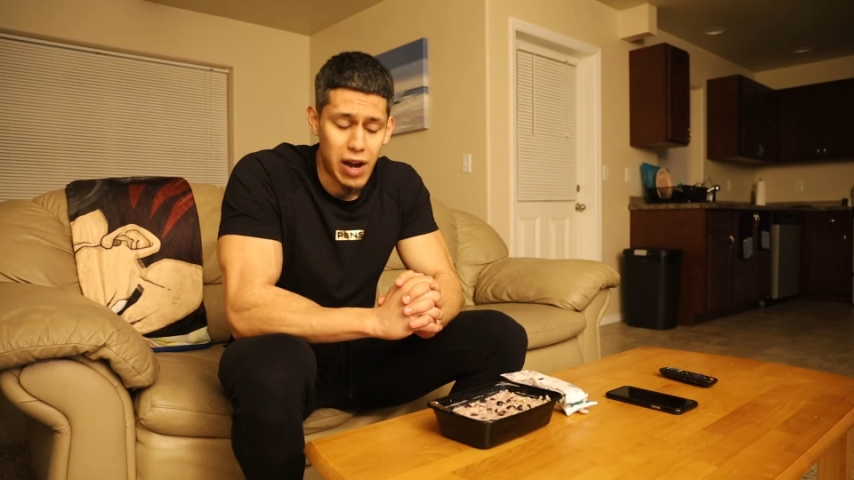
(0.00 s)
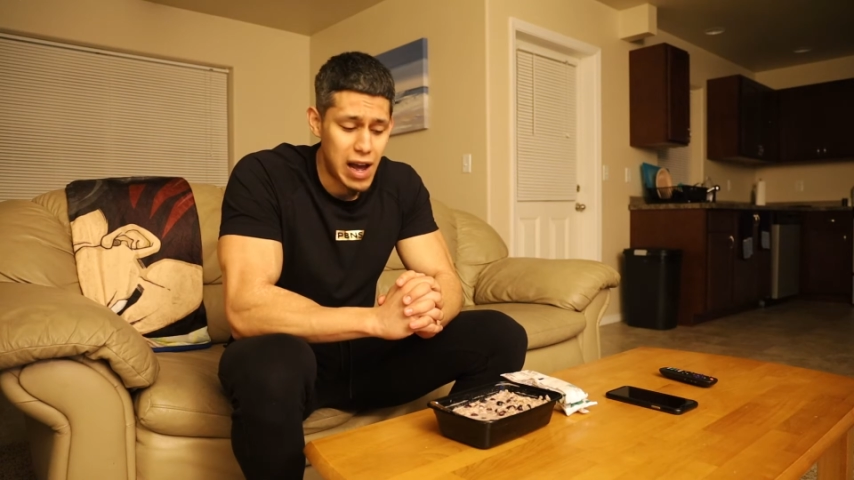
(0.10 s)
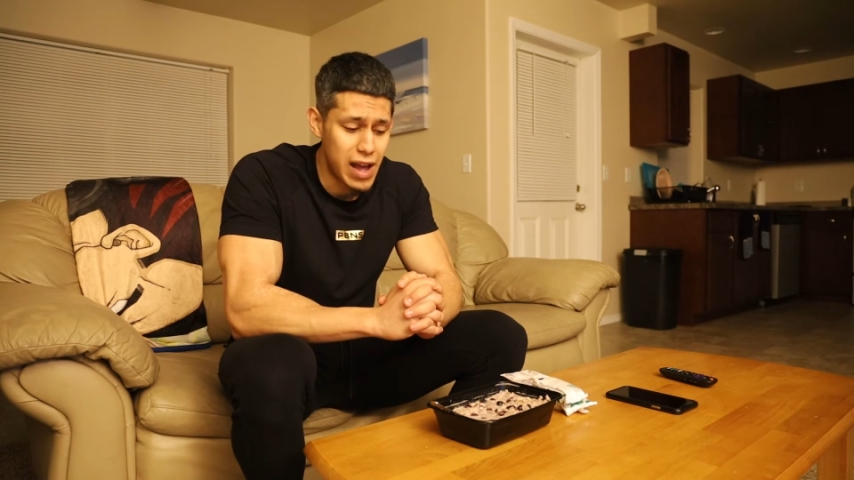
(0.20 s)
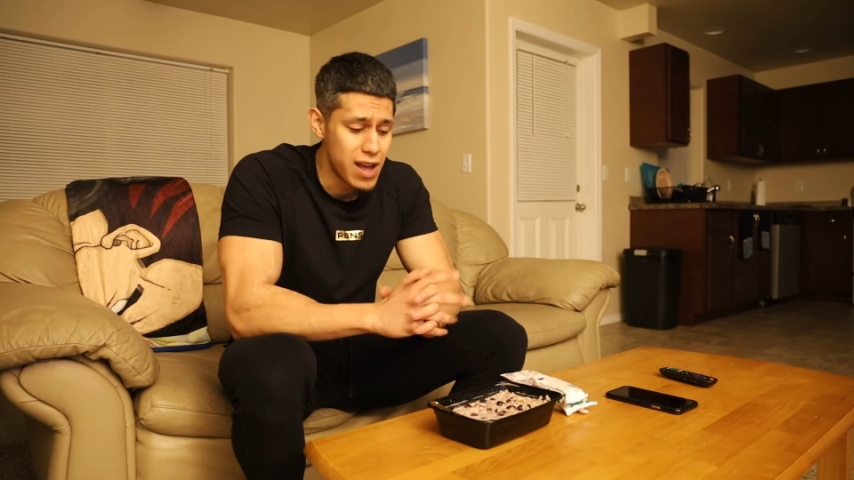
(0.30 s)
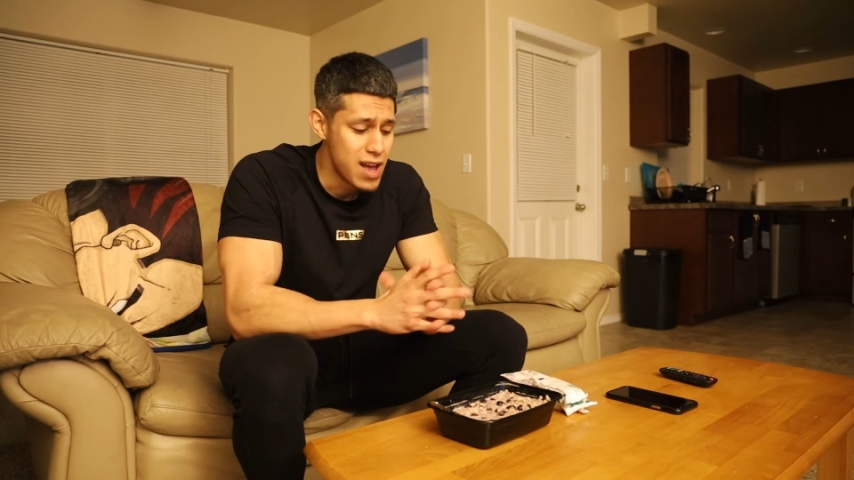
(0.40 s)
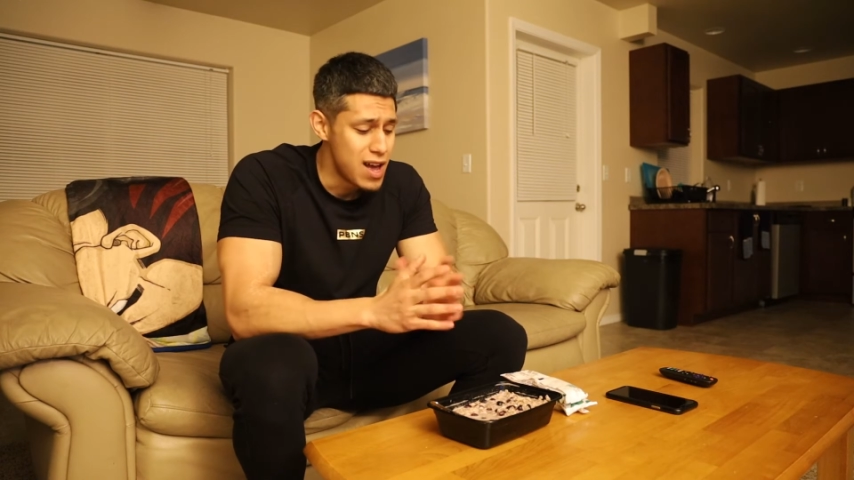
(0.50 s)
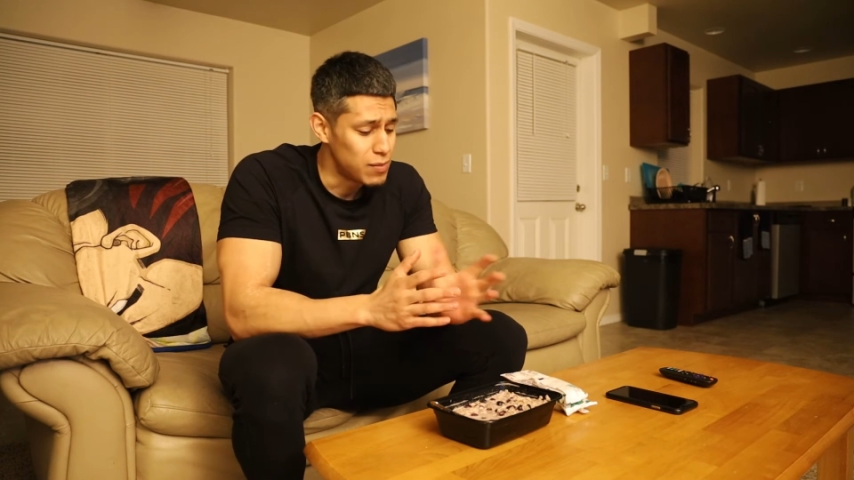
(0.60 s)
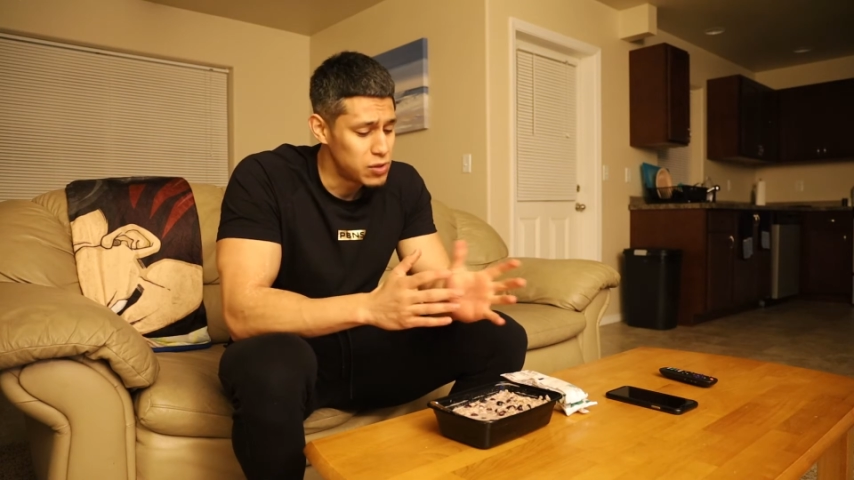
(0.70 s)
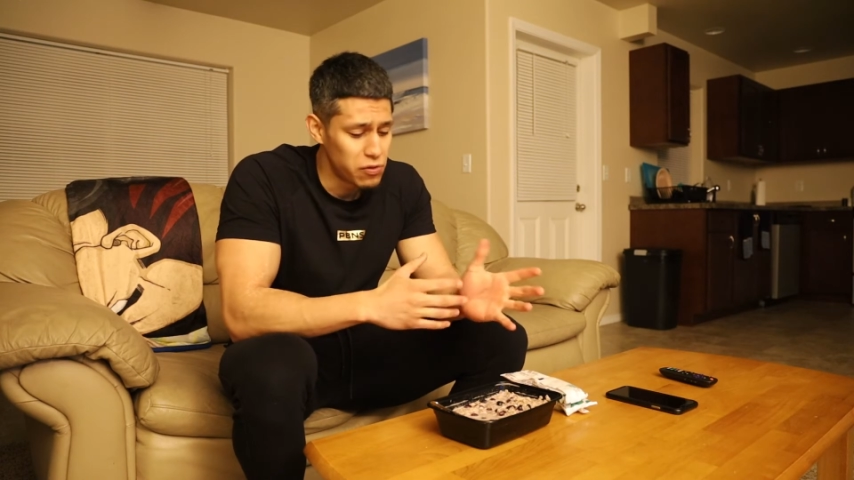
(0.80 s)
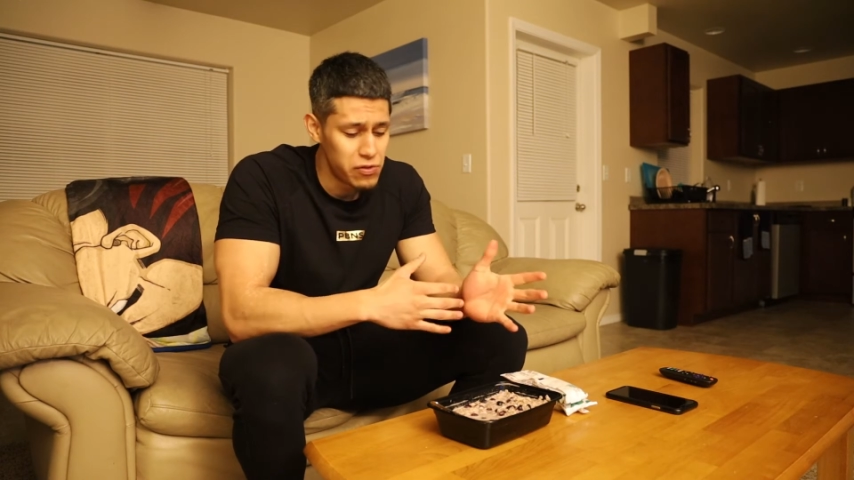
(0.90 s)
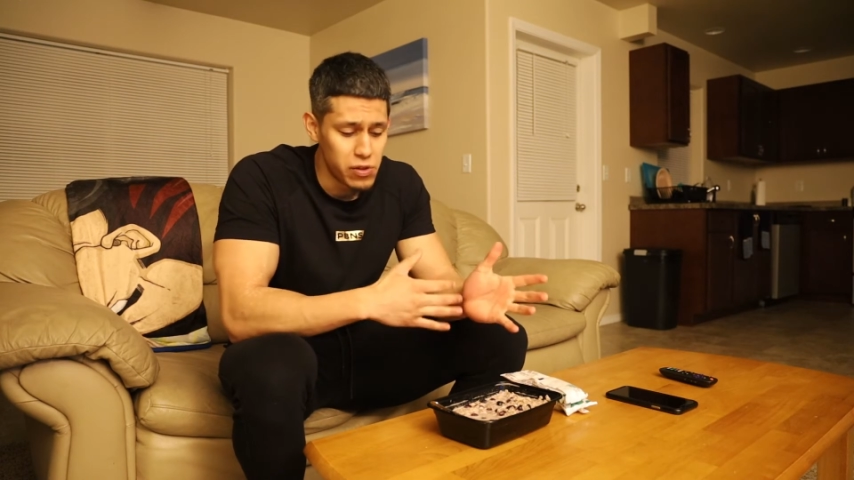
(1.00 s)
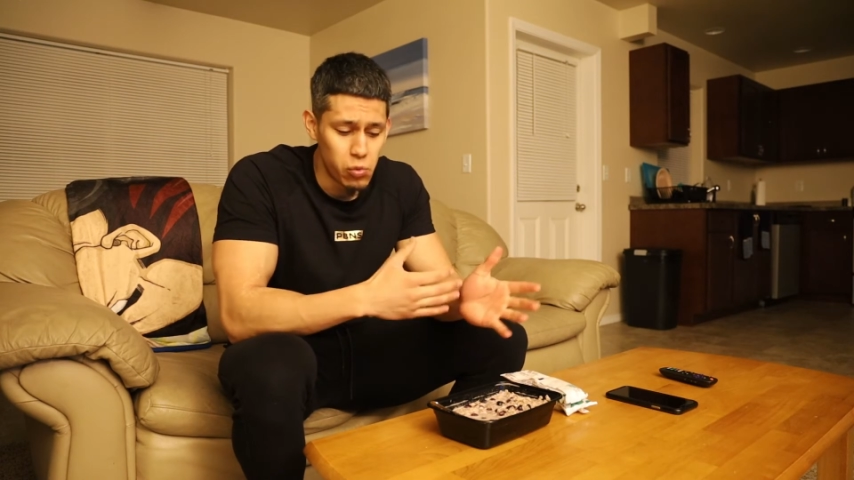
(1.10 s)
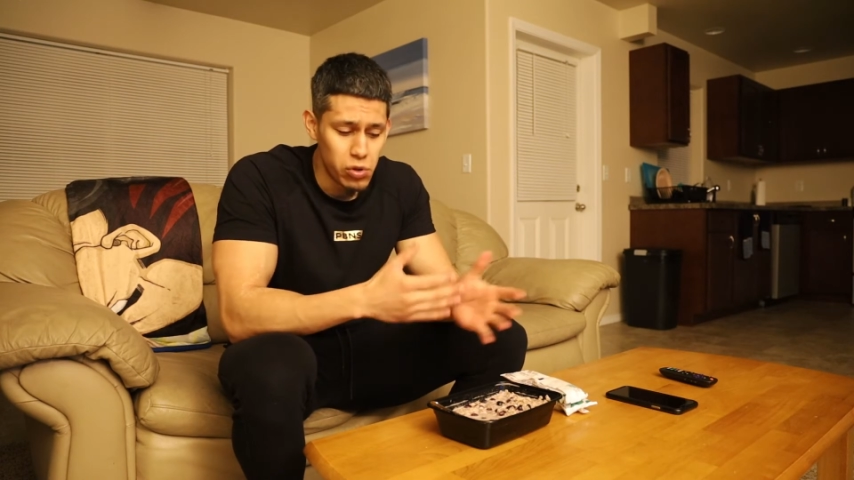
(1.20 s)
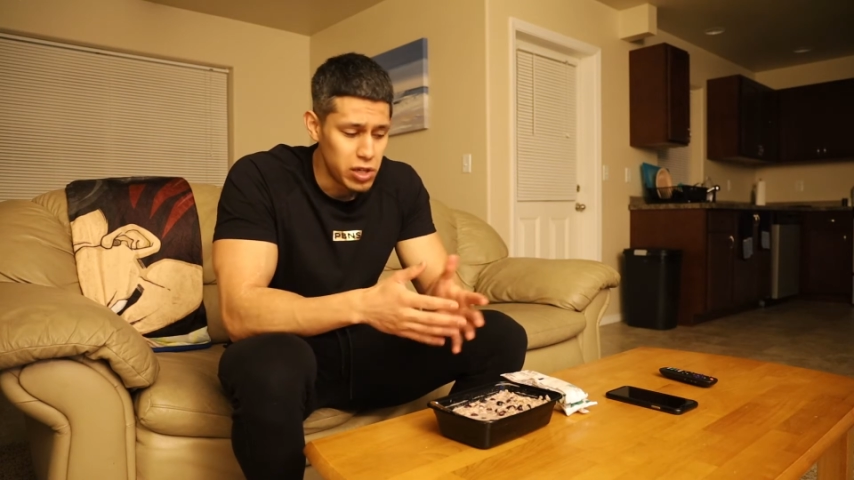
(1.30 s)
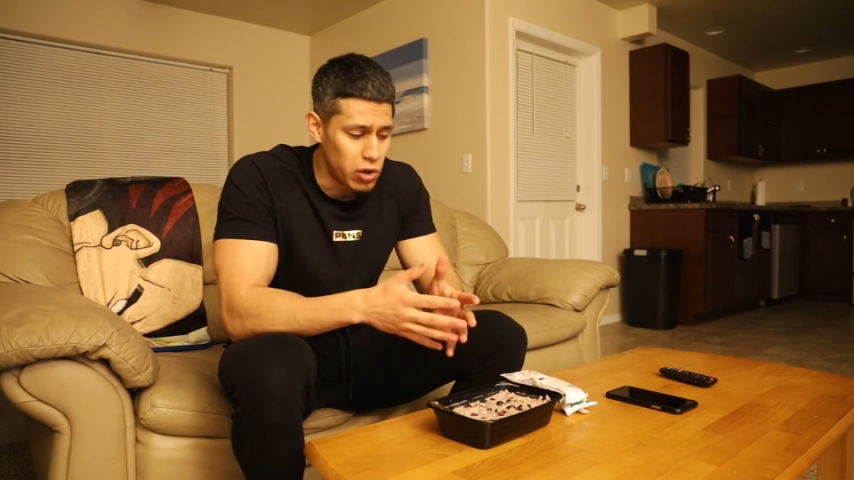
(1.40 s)
high. I'm still
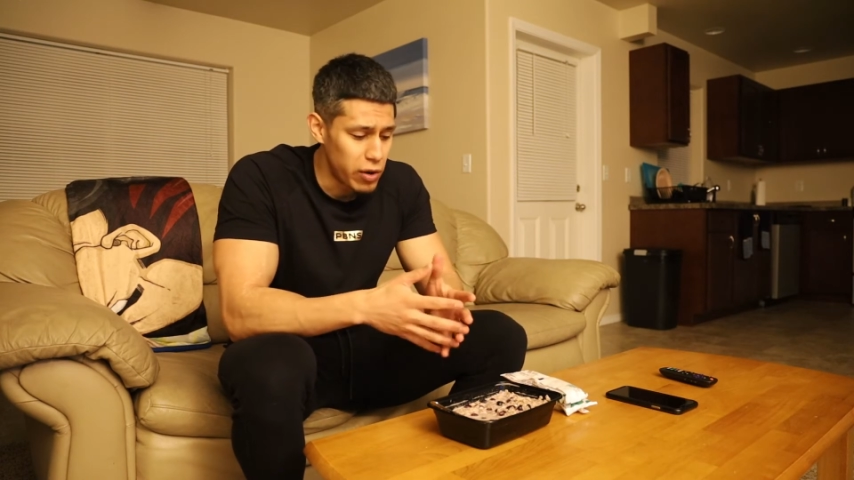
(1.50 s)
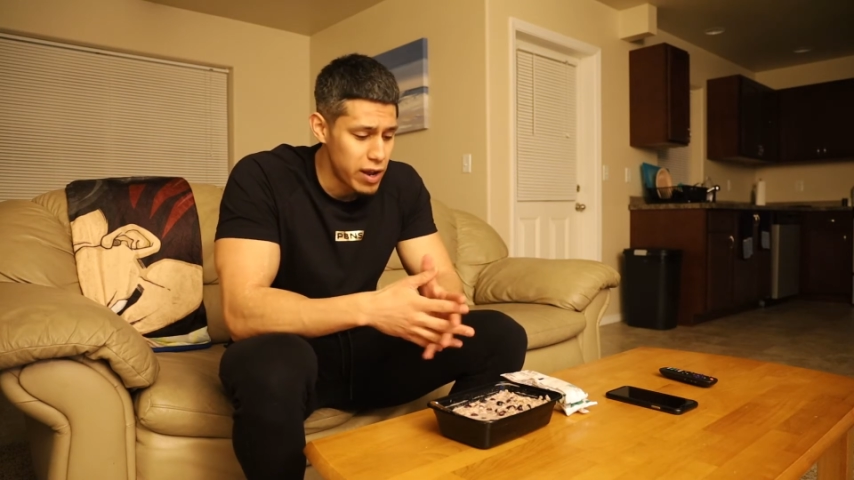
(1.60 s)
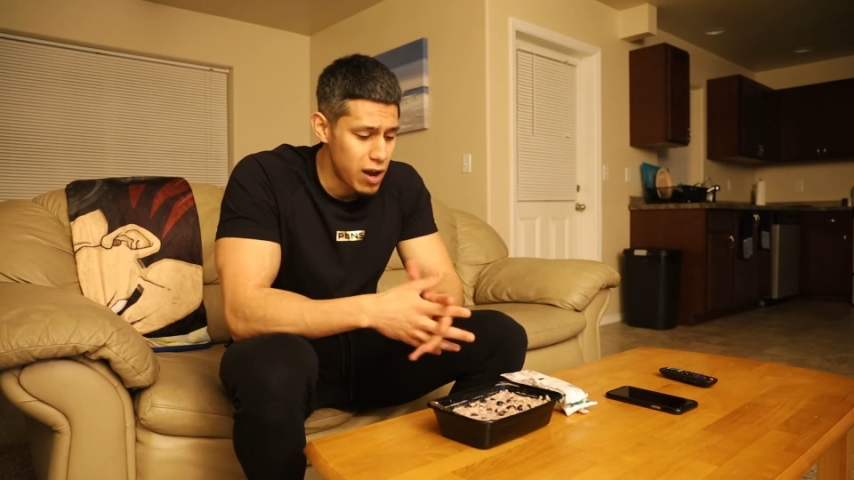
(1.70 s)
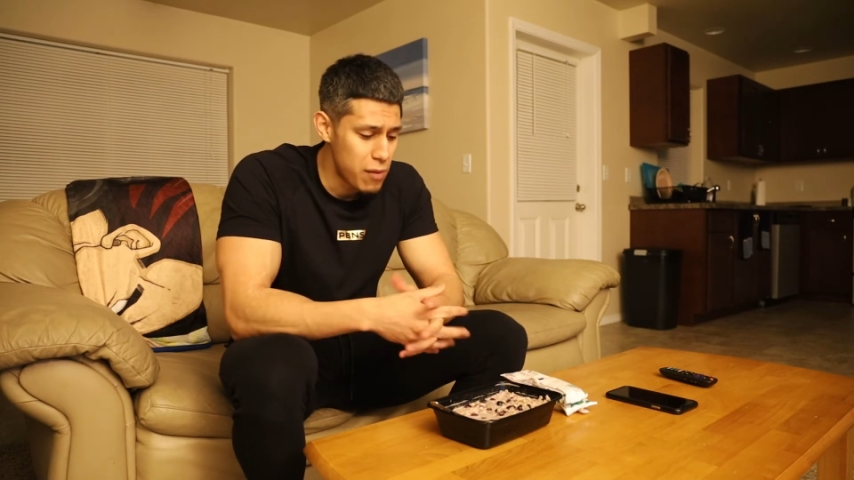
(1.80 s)
feeling really great.